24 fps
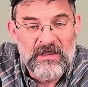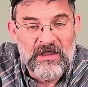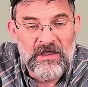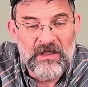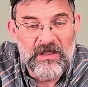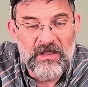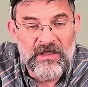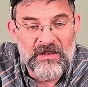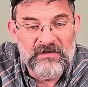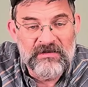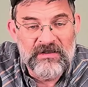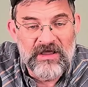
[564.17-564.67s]

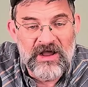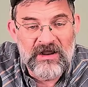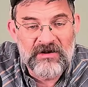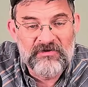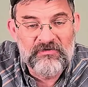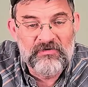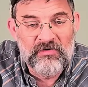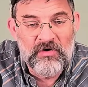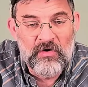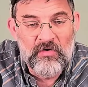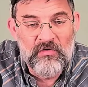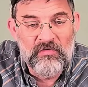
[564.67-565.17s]

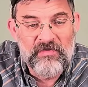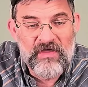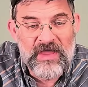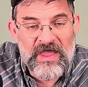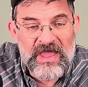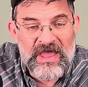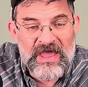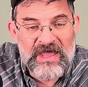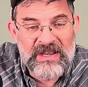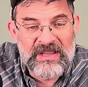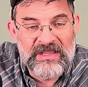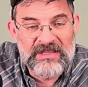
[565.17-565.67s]
doctor on
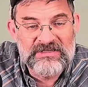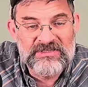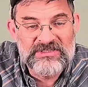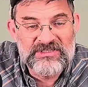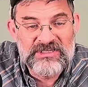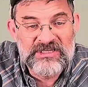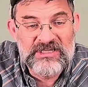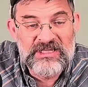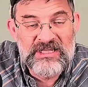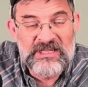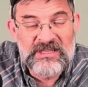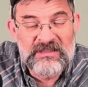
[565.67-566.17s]
that and
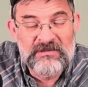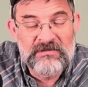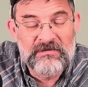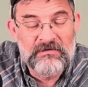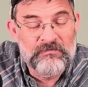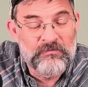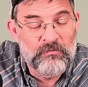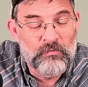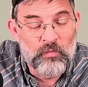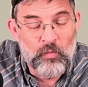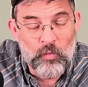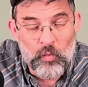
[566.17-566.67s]

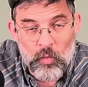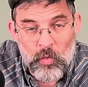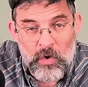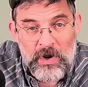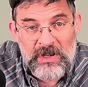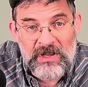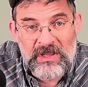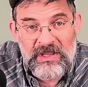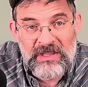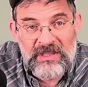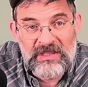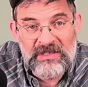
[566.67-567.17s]
see
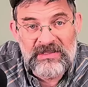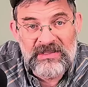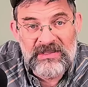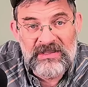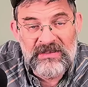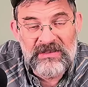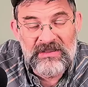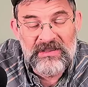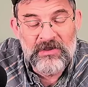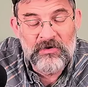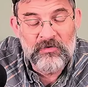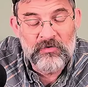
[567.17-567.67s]
when he can
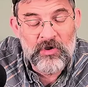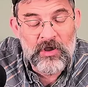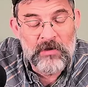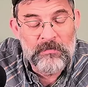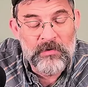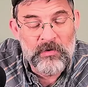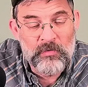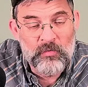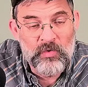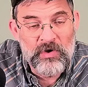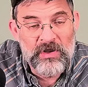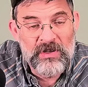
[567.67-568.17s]
get healed
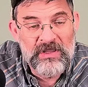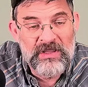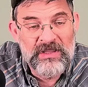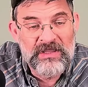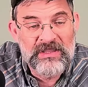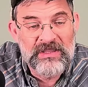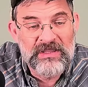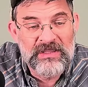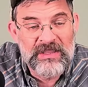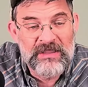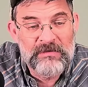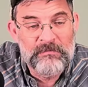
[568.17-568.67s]
up and when he
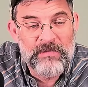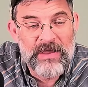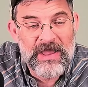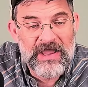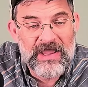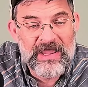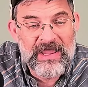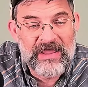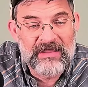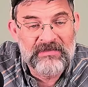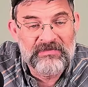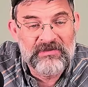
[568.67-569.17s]
can get
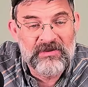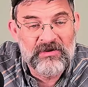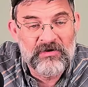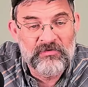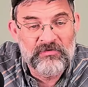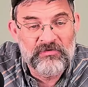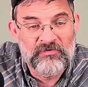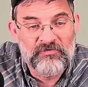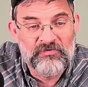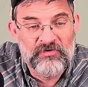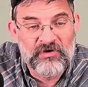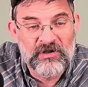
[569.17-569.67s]
back out there
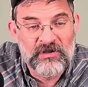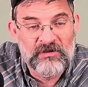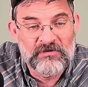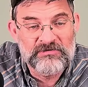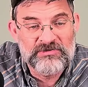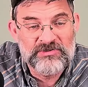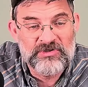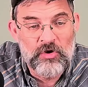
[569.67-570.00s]
on the trail.